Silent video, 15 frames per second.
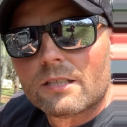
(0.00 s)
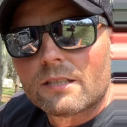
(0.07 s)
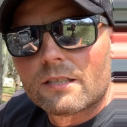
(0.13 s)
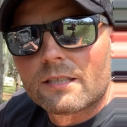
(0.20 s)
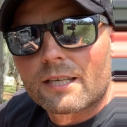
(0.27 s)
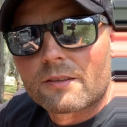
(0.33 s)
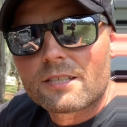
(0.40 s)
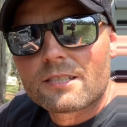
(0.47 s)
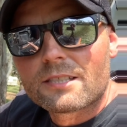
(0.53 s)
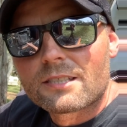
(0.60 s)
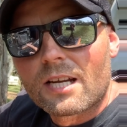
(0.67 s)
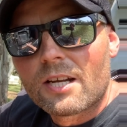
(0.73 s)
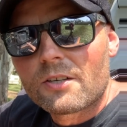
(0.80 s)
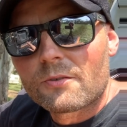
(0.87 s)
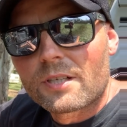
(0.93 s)
Now this is
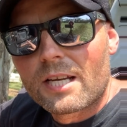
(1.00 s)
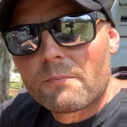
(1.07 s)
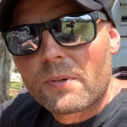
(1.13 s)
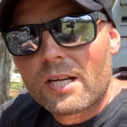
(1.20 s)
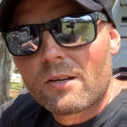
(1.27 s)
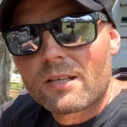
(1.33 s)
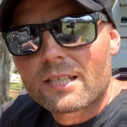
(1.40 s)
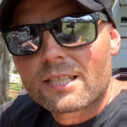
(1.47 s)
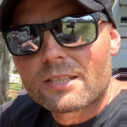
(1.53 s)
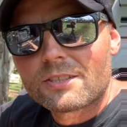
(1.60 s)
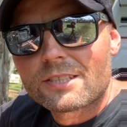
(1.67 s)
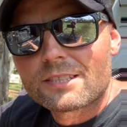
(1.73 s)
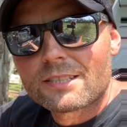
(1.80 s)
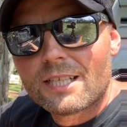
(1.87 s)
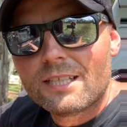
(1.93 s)
100 amp hour, like I
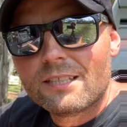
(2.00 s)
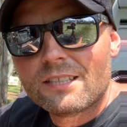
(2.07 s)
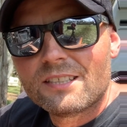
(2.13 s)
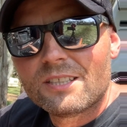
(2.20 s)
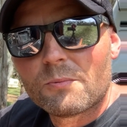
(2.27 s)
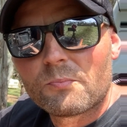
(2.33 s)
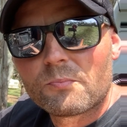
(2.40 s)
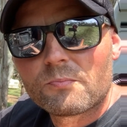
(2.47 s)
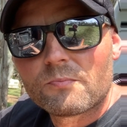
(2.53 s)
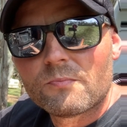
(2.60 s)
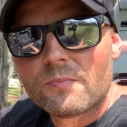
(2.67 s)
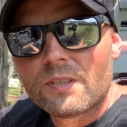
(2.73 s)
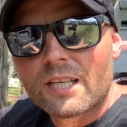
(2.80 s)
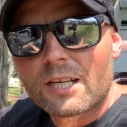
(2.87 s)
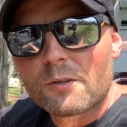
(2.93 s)
just said.
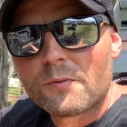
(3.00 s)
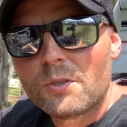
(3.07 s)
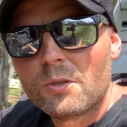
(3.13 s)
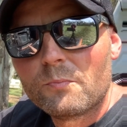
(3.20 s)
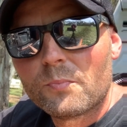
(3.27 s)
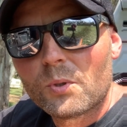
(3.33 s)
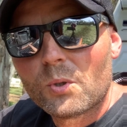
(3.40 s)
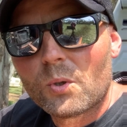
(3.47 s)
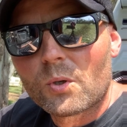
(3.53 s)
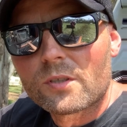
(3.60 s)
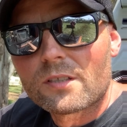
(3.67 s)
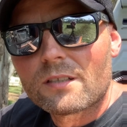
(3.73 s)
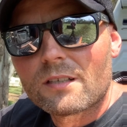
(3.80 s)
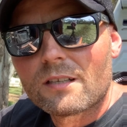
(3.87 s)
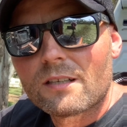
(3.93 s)
Now if you bought,
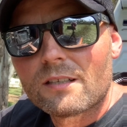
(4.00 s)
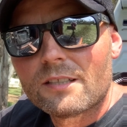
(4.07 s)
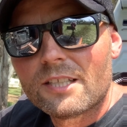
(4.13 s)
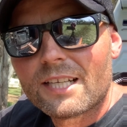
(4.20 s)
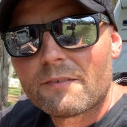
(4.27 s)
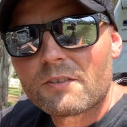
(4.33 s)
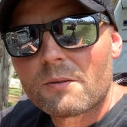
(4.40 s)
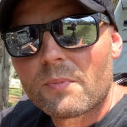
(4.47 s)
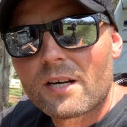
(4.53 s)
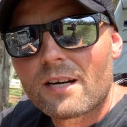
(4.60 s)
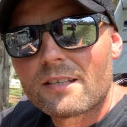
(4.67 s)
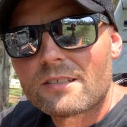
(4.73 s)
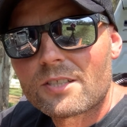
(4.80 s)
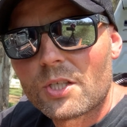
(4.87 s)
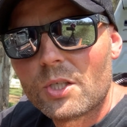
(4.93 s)
you'd have to buy
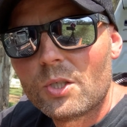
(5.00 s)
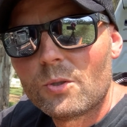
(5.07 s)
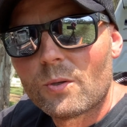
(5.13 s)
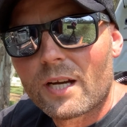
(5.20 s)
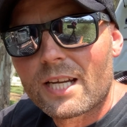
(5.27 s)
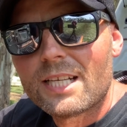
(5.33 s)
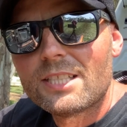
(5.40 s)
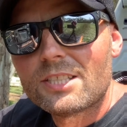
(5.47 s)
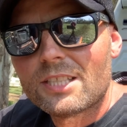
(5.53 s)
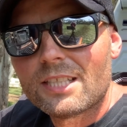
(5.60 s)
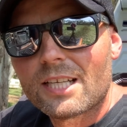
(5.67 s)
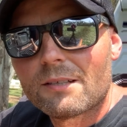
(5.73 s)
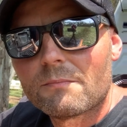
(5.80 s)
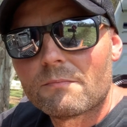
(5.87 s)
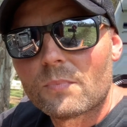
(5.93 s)
2
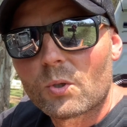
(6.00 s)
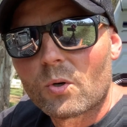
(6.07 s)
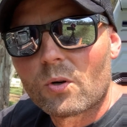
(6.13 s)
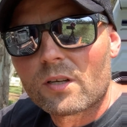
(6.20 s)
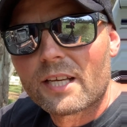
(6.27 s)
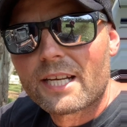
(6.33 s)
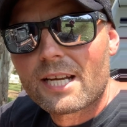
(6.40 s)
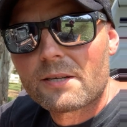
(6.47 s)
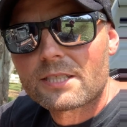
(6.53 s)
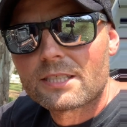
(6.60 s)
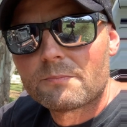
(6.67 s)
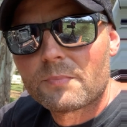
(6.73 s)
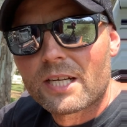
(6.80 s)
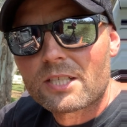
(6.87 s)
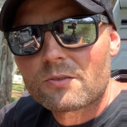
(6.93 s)
AGM or lead
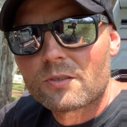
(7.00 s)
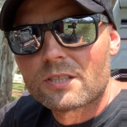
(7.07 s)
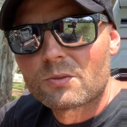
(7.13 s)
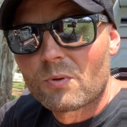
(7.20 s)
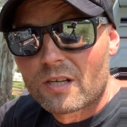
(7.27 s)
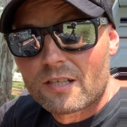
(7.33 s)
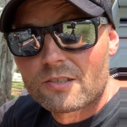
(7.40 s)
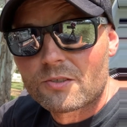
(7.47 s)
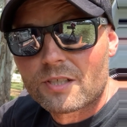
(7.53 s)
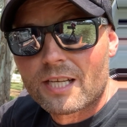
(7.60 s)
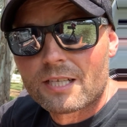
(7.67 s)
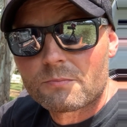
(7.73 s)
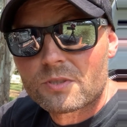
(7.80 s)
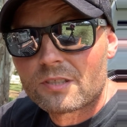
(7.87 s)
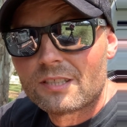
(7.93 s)
acid batteries, 100
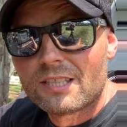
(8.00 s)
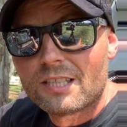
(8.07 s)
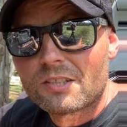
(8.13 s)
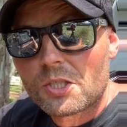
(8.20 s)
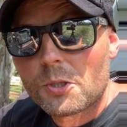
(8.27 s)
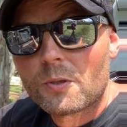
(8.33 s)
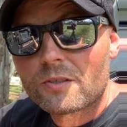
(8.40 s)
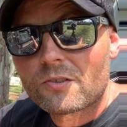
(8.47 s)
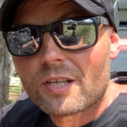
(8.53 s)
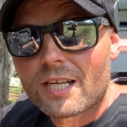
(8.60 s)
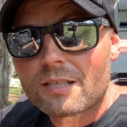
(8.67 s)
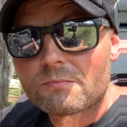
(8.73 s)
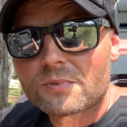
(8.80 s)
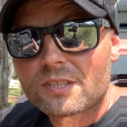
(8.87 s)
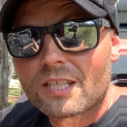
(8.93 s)
amps. So you need 200
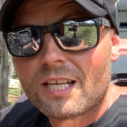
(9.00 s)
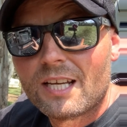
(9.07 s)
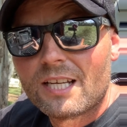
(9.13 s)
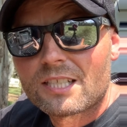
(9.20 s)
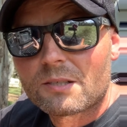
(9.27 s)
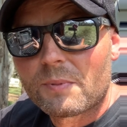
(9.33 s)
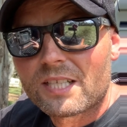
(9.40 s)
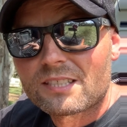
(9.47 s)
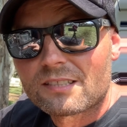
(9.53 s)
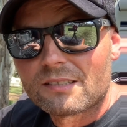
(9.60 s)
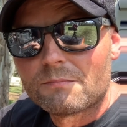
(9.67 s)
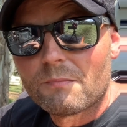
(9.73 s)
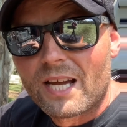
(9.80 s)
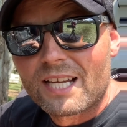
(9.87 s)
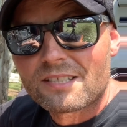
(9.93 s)
amps to basically
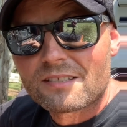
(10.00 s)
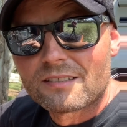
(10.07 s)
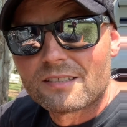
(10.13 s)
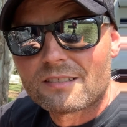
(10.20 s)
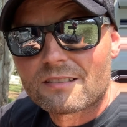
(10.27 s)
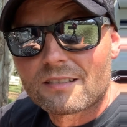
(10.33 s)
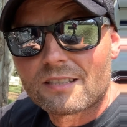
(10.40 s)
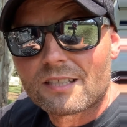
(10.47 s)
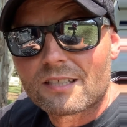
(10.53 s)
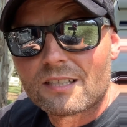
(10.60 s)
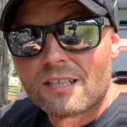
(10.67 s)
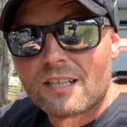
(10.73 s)
match this thing.